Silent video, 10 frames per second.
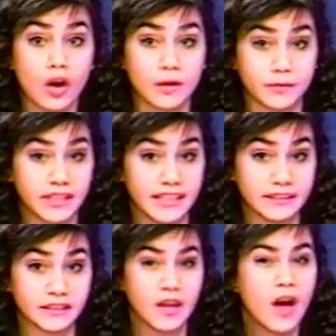
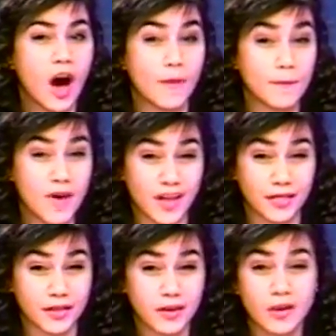complaints a month,
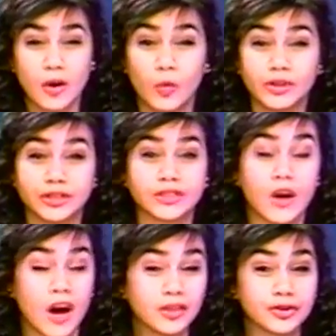which is
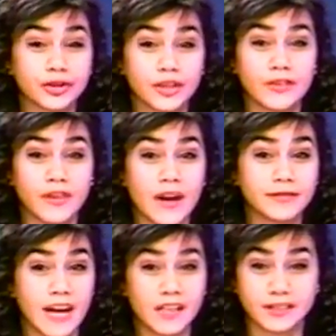
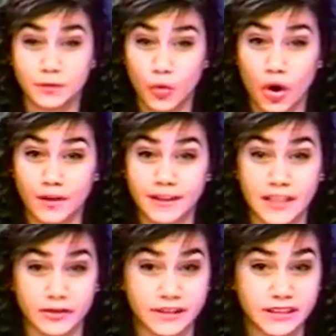135,000 more than
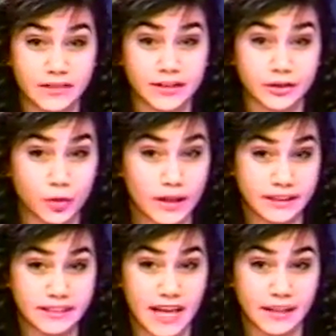they received in
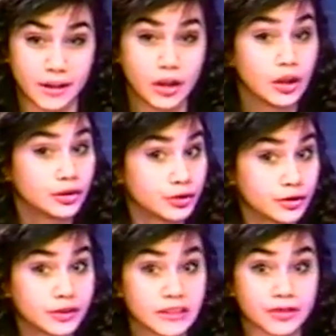2010. Due
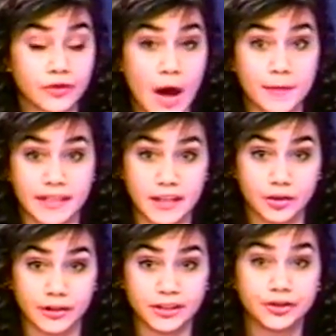to this rapid
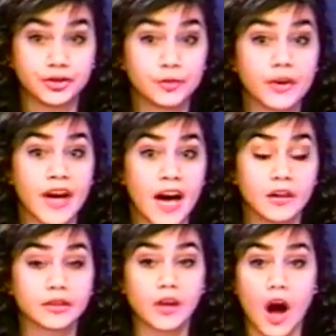increase, Schumer
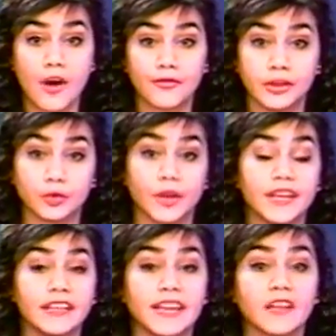held a conference where
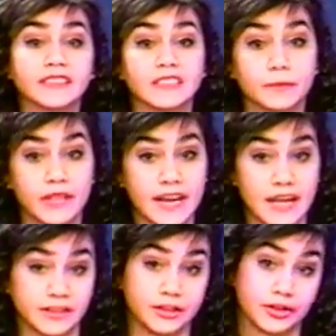he announced his
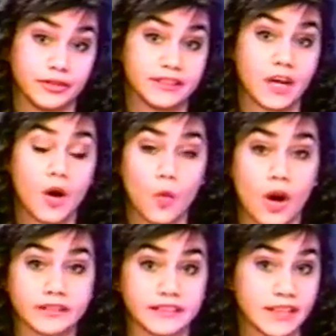plan to decrease
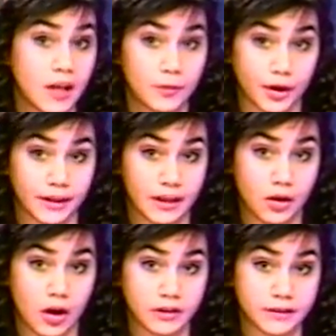unwanted telemarketing
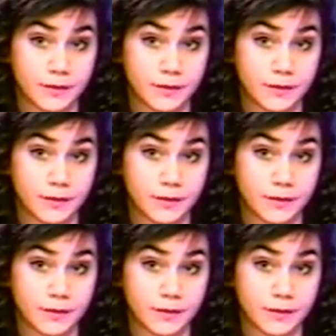calls.